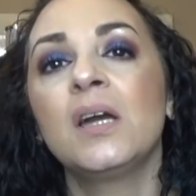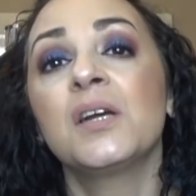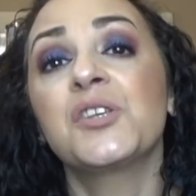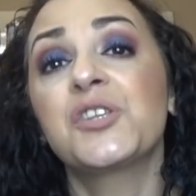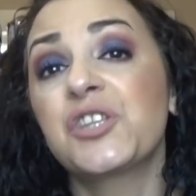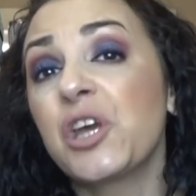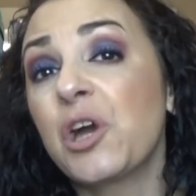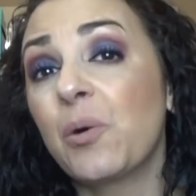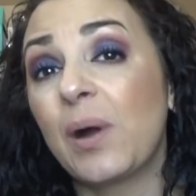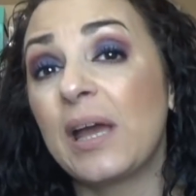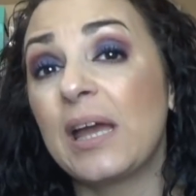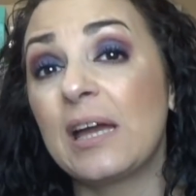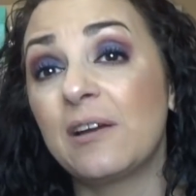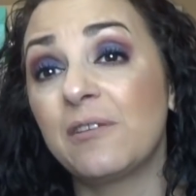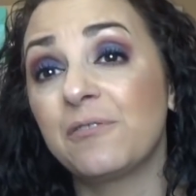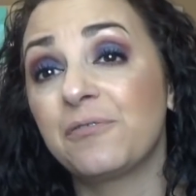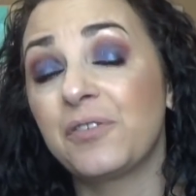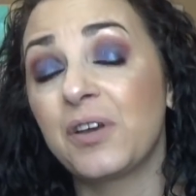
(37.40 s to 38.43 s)
So
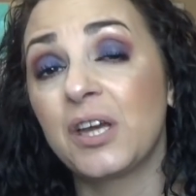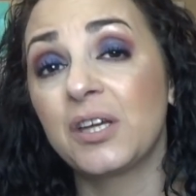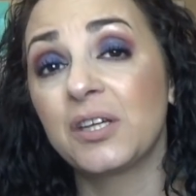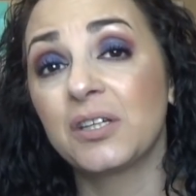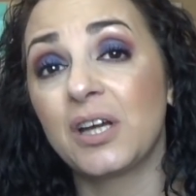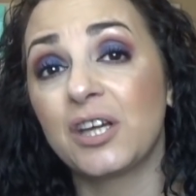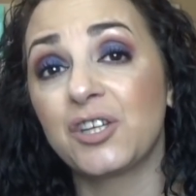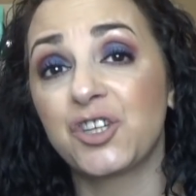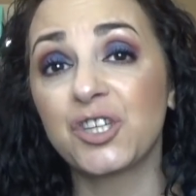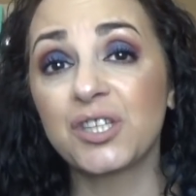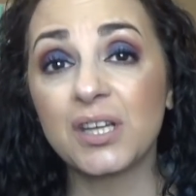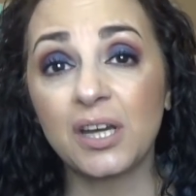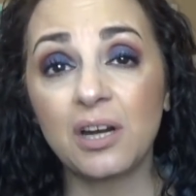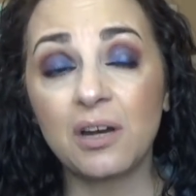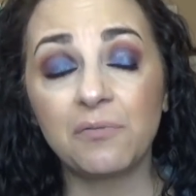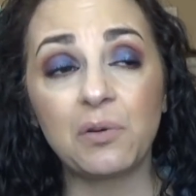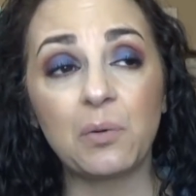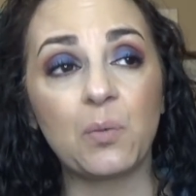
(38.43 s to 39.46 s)
I just
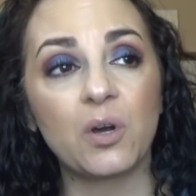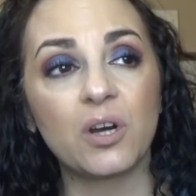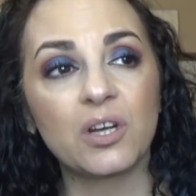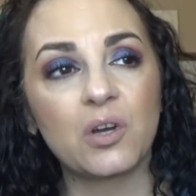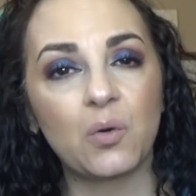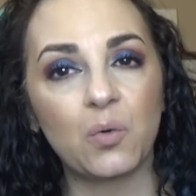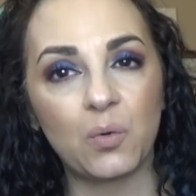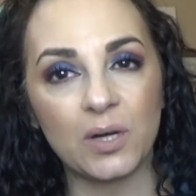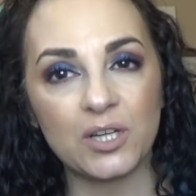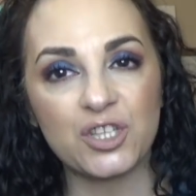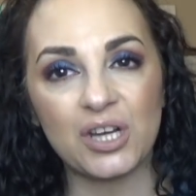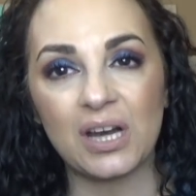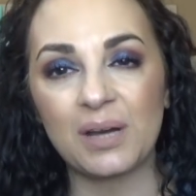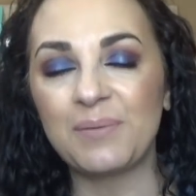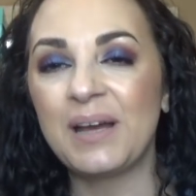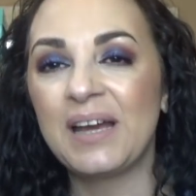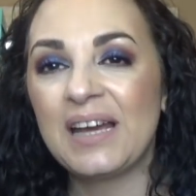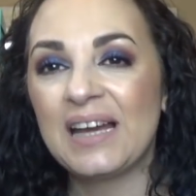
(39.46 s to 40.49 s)
got home from work, one
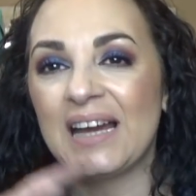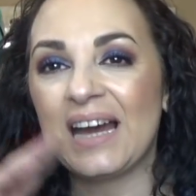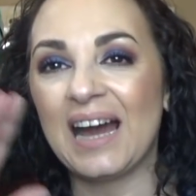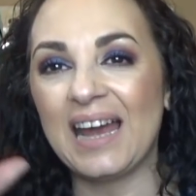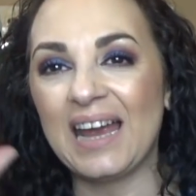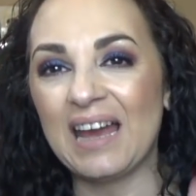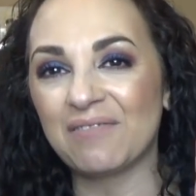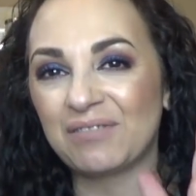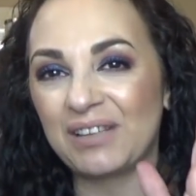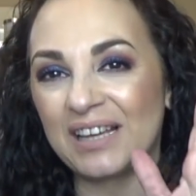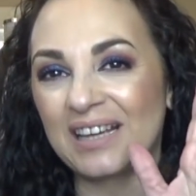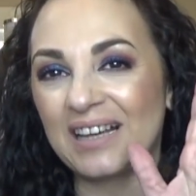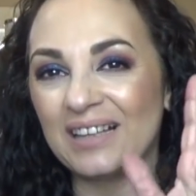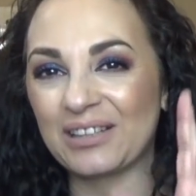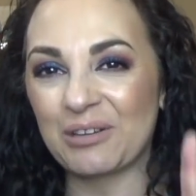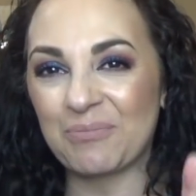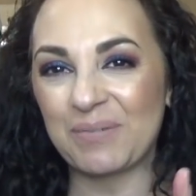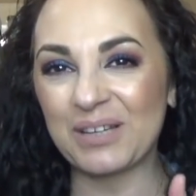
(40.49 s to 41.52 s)
job. I have like
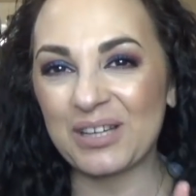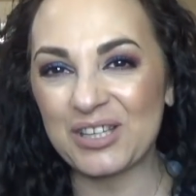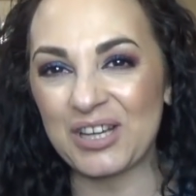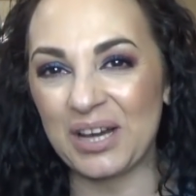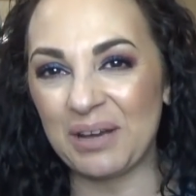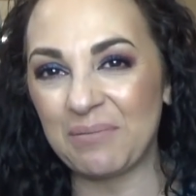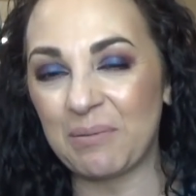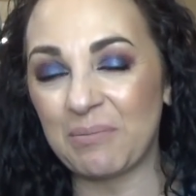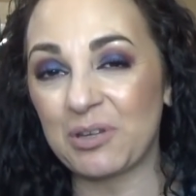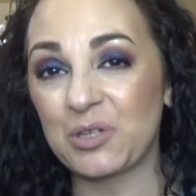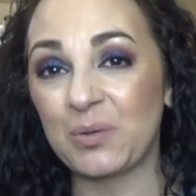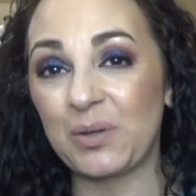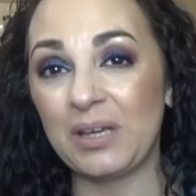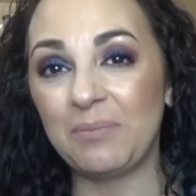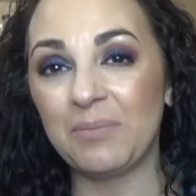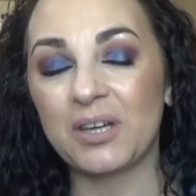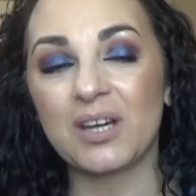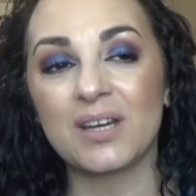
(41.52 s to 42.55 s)
a little bit of time in
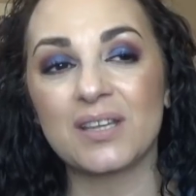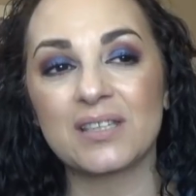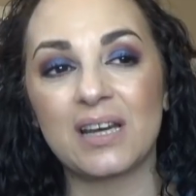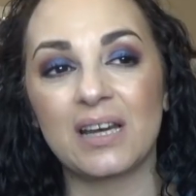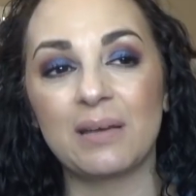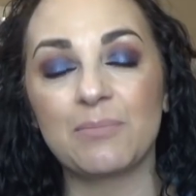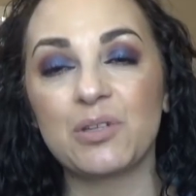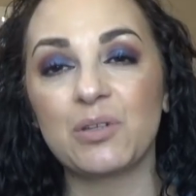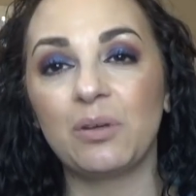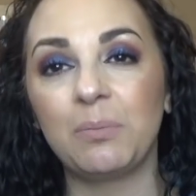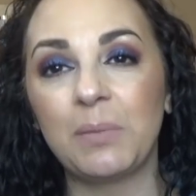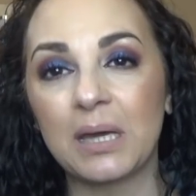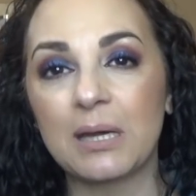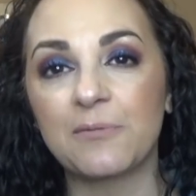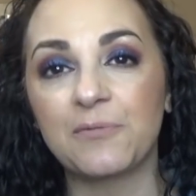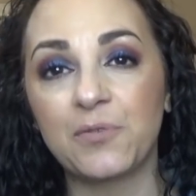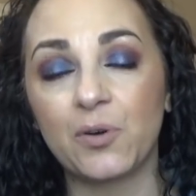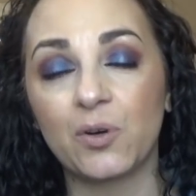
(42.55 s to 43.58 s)
between because I'm doing
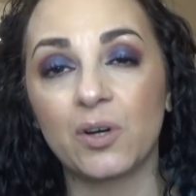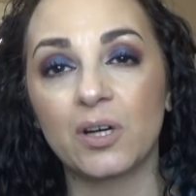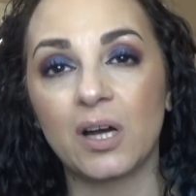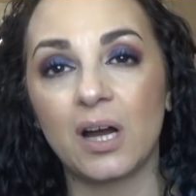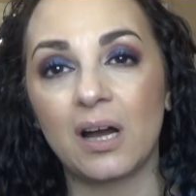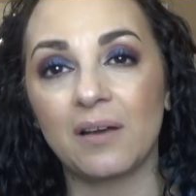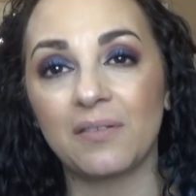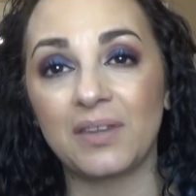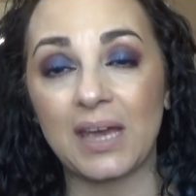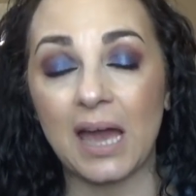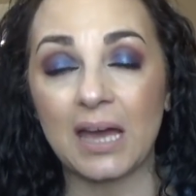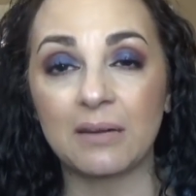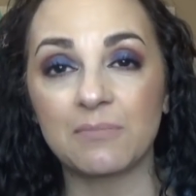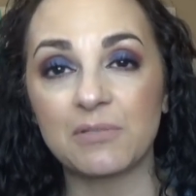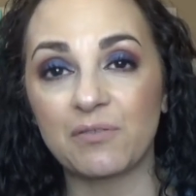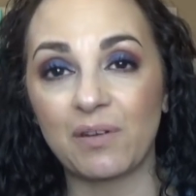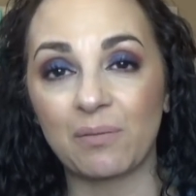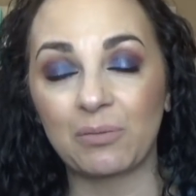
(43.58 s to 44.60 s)
makeup for the
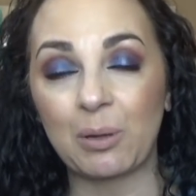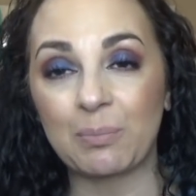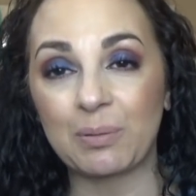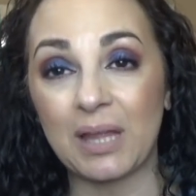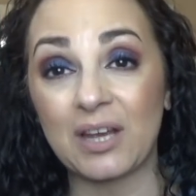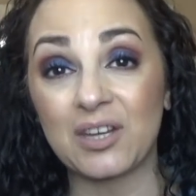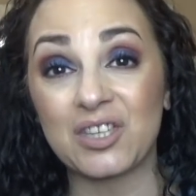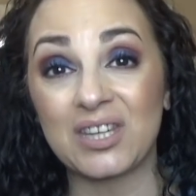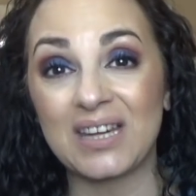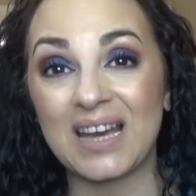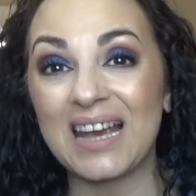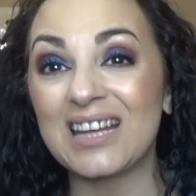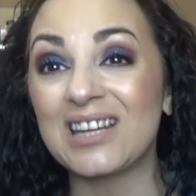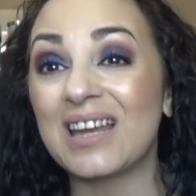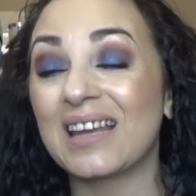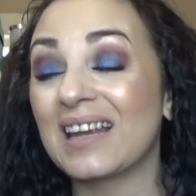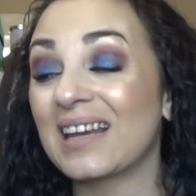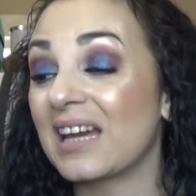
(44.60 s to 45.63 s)
Addams Family play
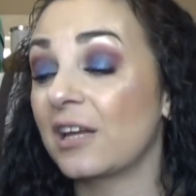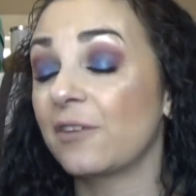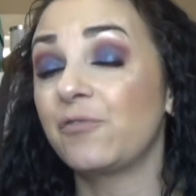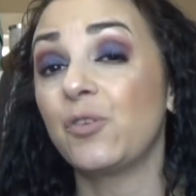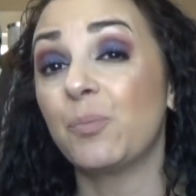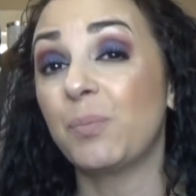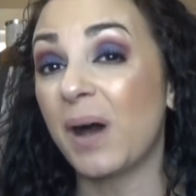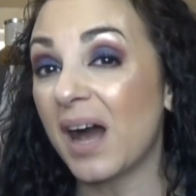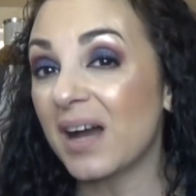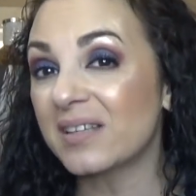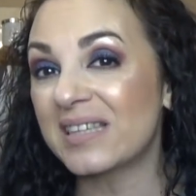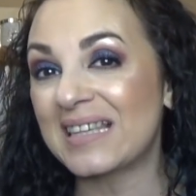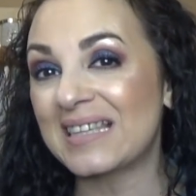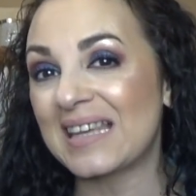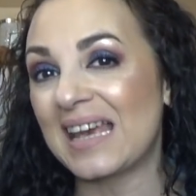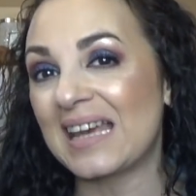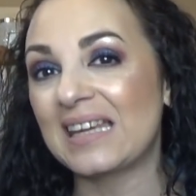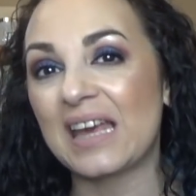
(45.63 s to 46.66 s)
tonight, and I got a few
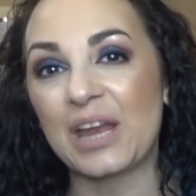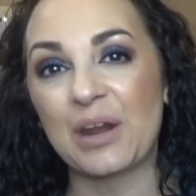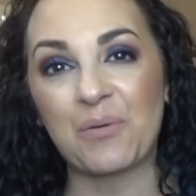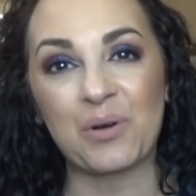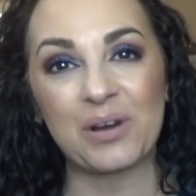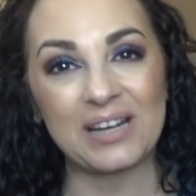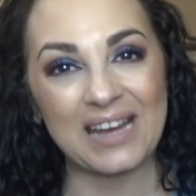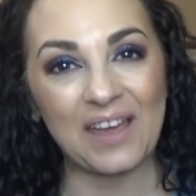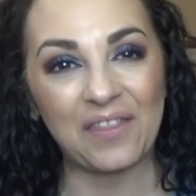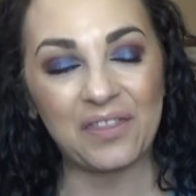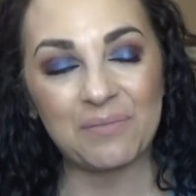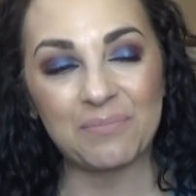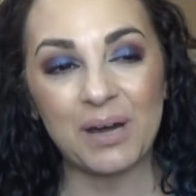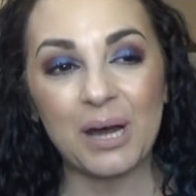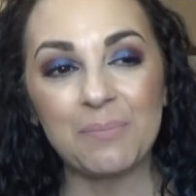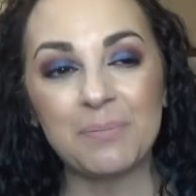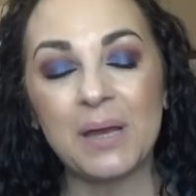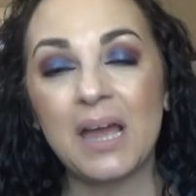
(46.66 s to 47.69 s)
boxes in and I want to get them
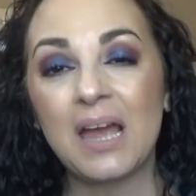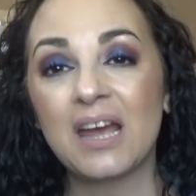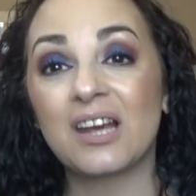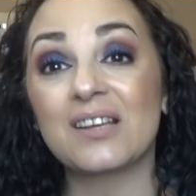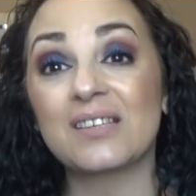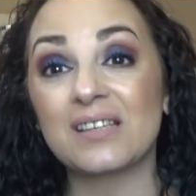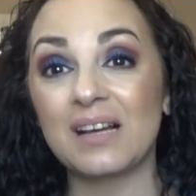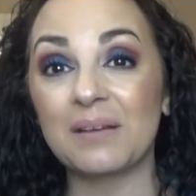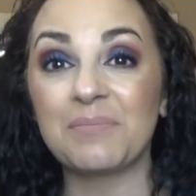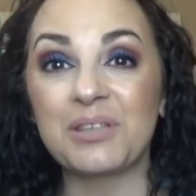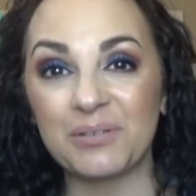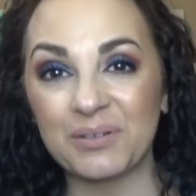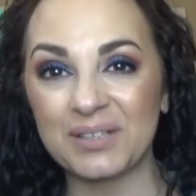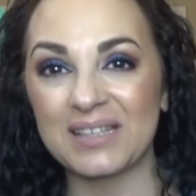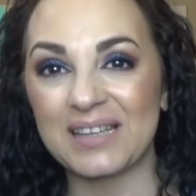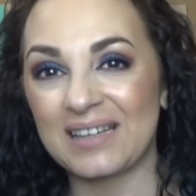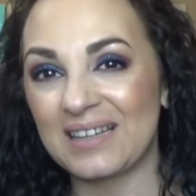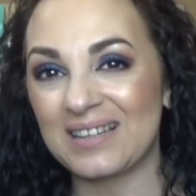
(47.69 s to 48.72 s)
up because I'm so
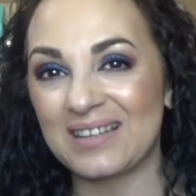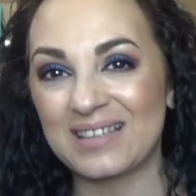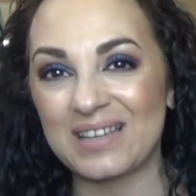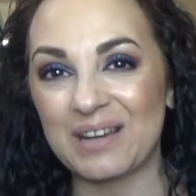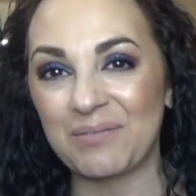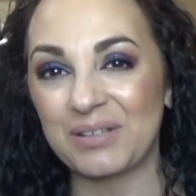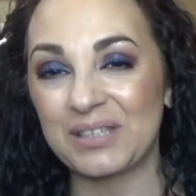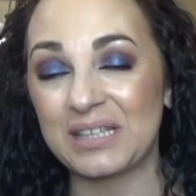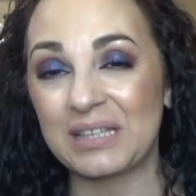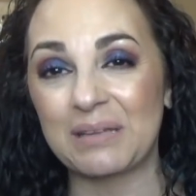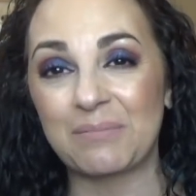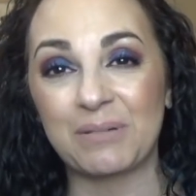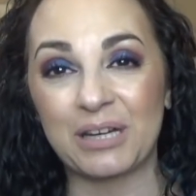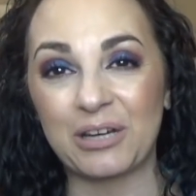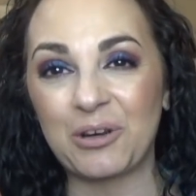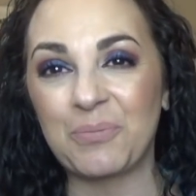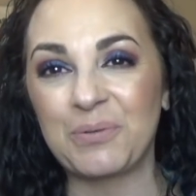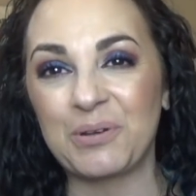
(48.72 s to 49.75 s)
excited to see what's in them,
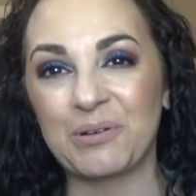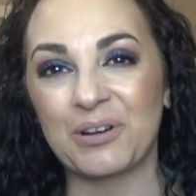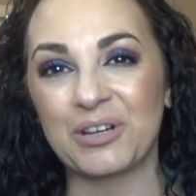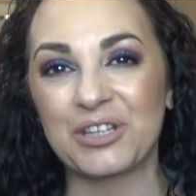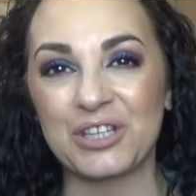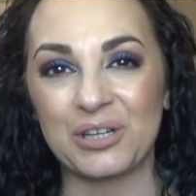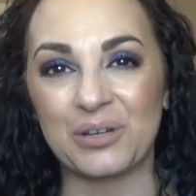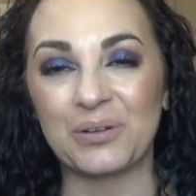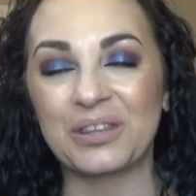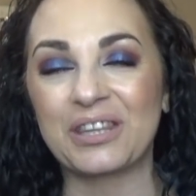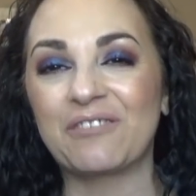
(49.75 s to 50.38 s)
and I hope you are too.